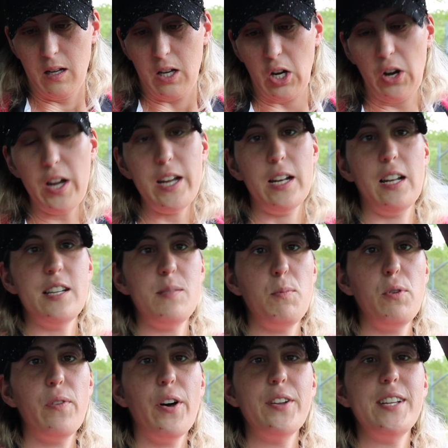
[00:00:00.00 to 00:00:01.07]
Alright, let's
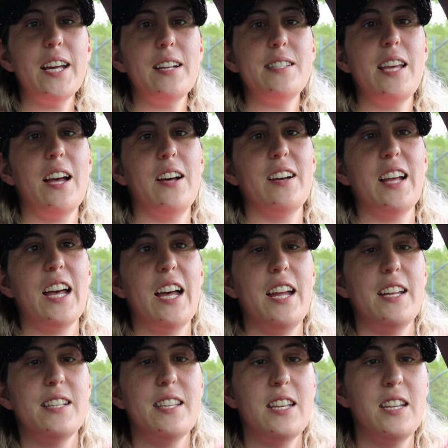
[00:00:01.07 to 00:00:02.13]
move on downtown,
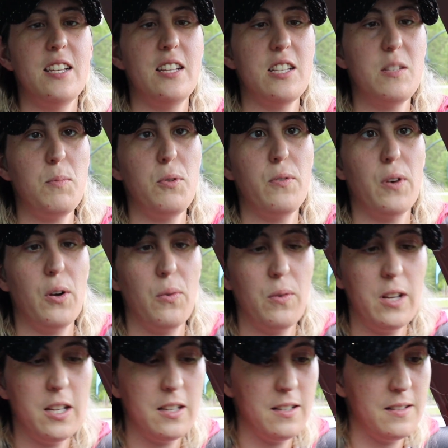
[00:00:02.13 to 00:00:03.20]
guys. Let's move on.